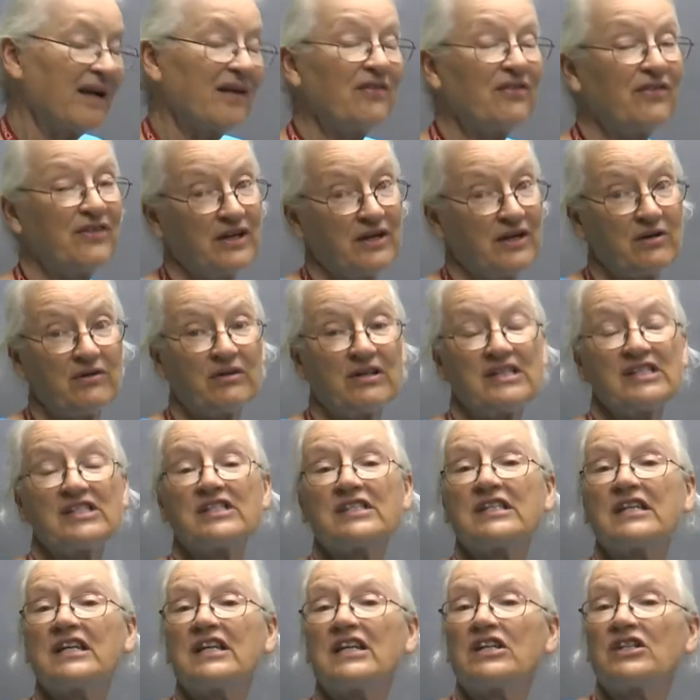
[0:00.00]
There is
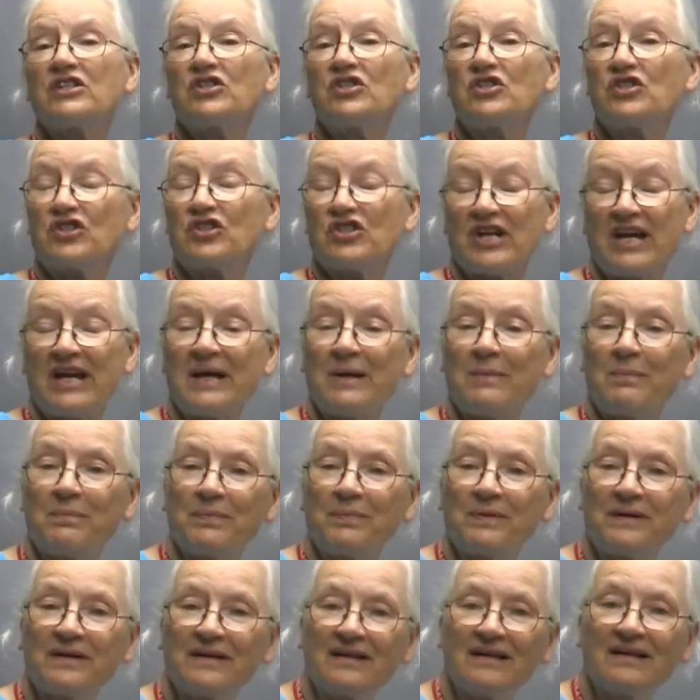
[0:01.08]
a shape
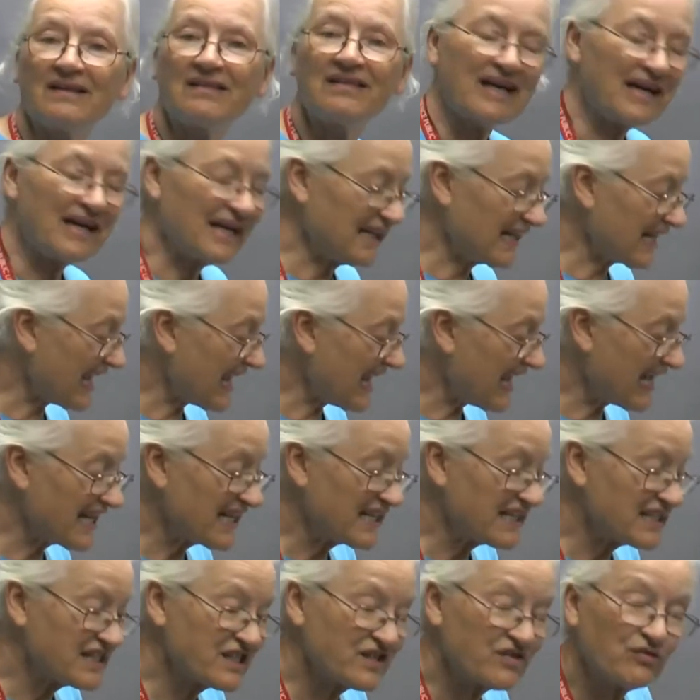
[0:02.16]
that
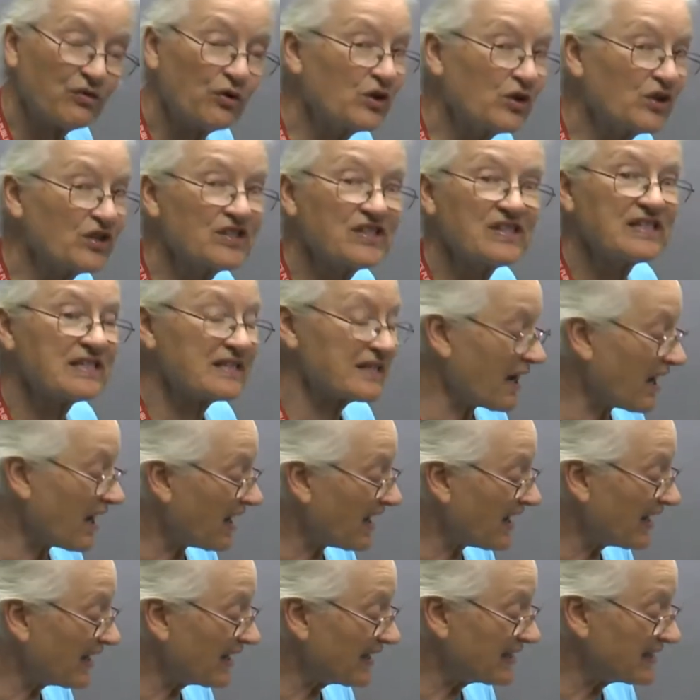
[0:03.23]
has 4
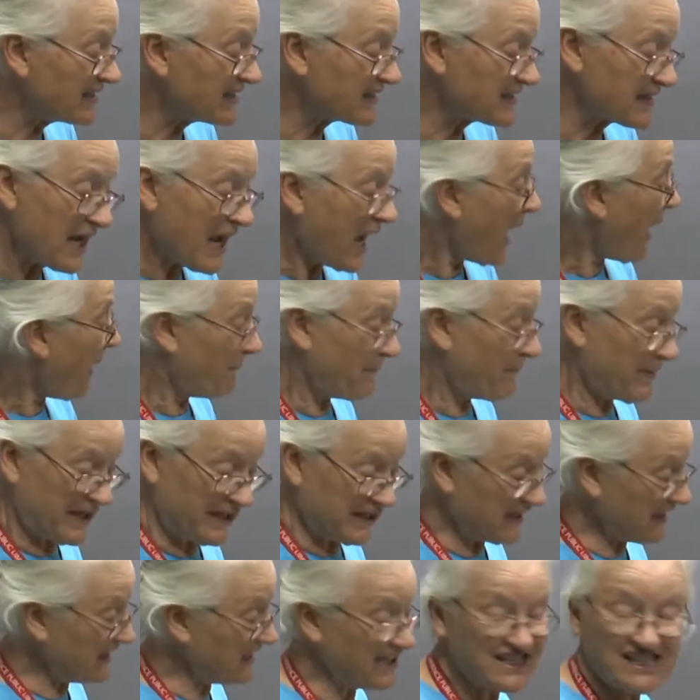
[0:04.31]
sides, but
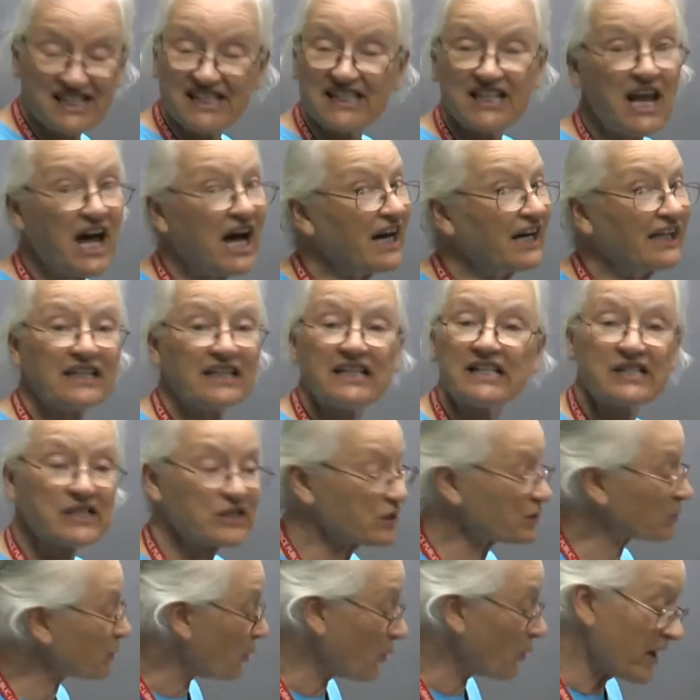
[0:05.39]
it is not a
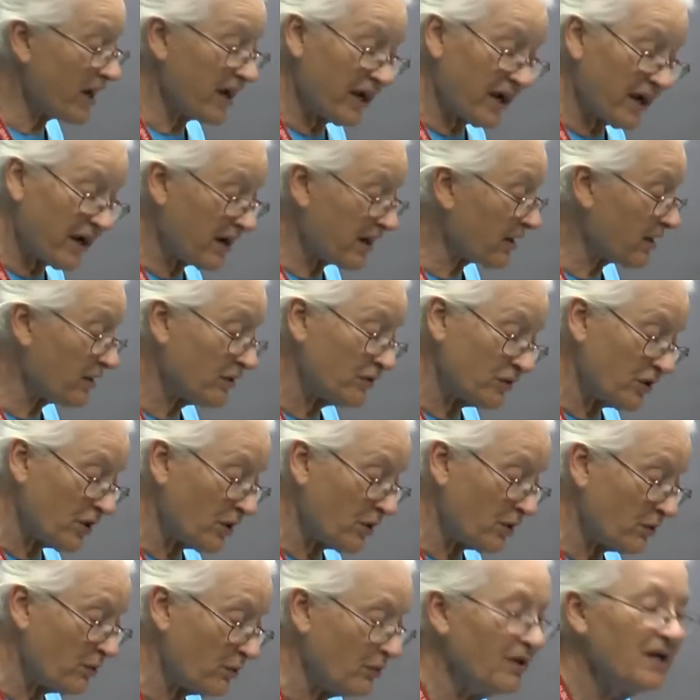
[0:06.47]
square,
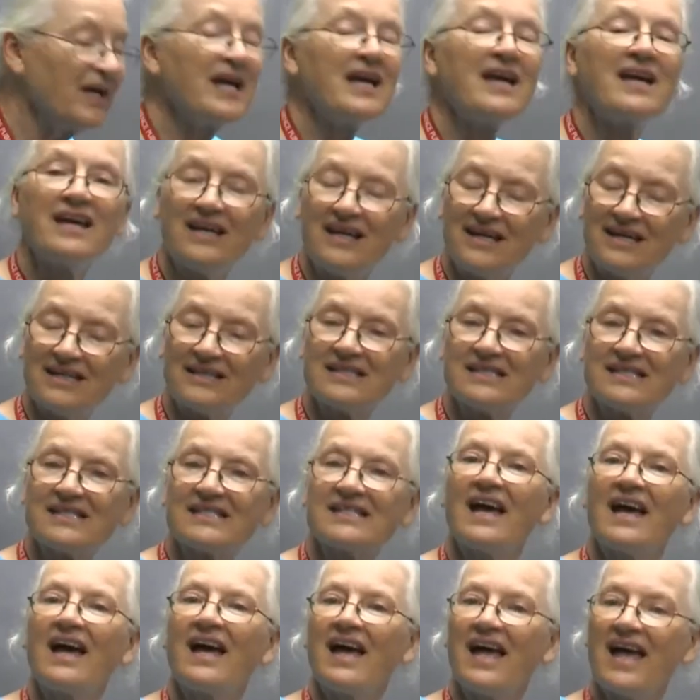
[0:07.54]
no. It's
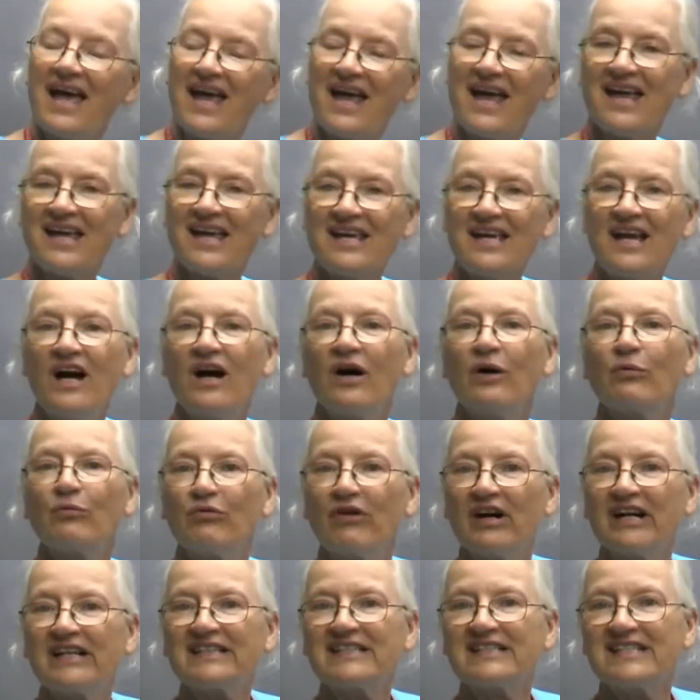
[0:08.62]
a
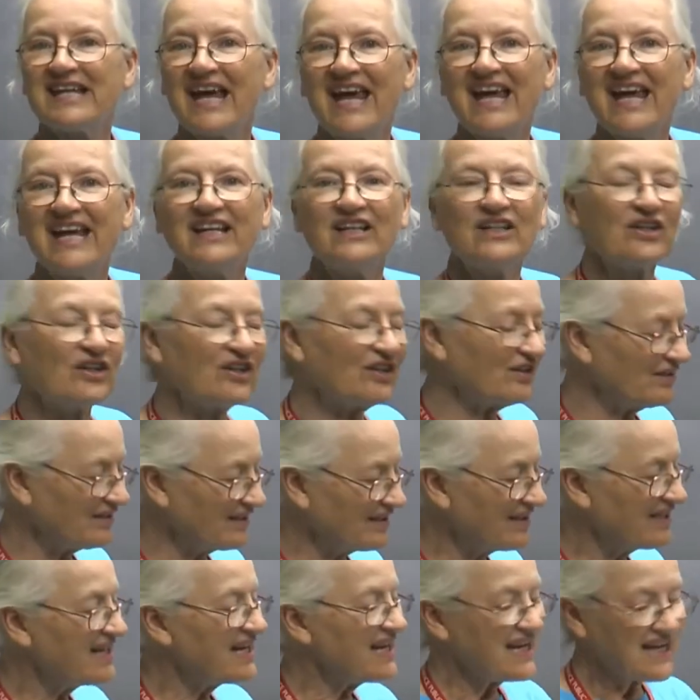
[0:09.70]
rectangle.
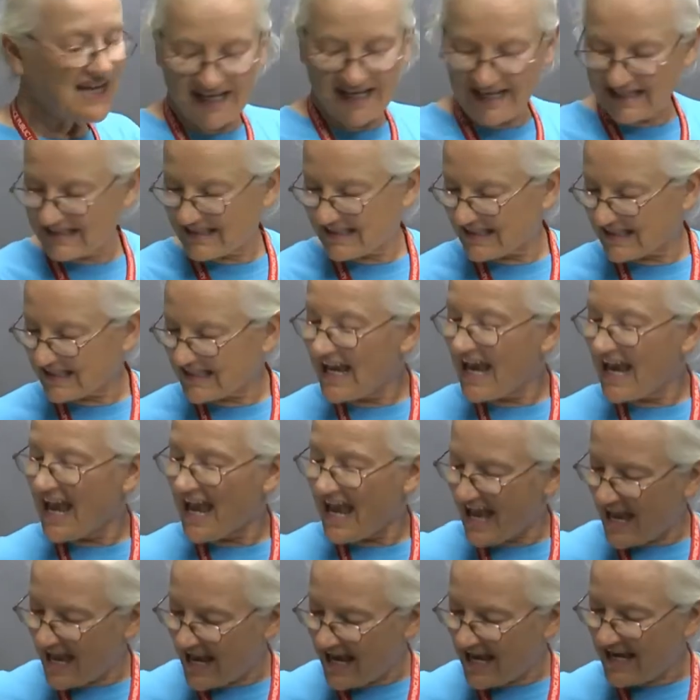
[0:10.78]
It's
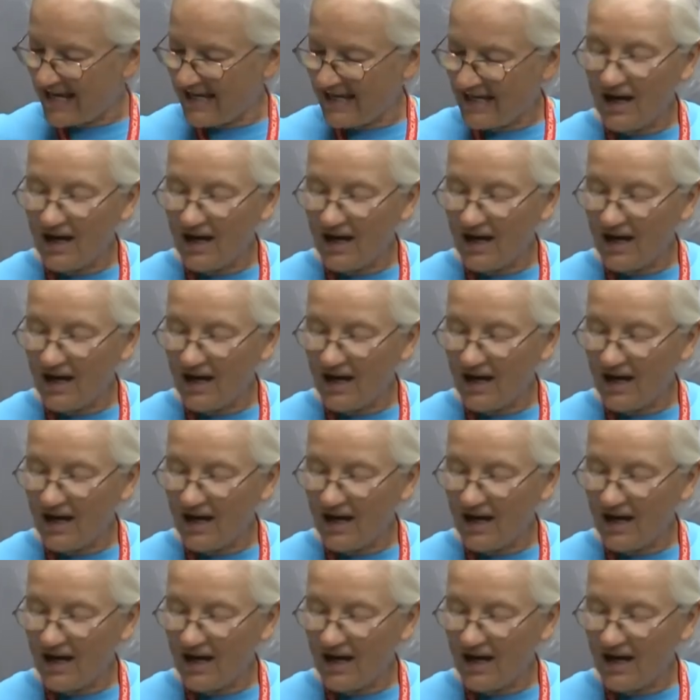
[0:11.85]
a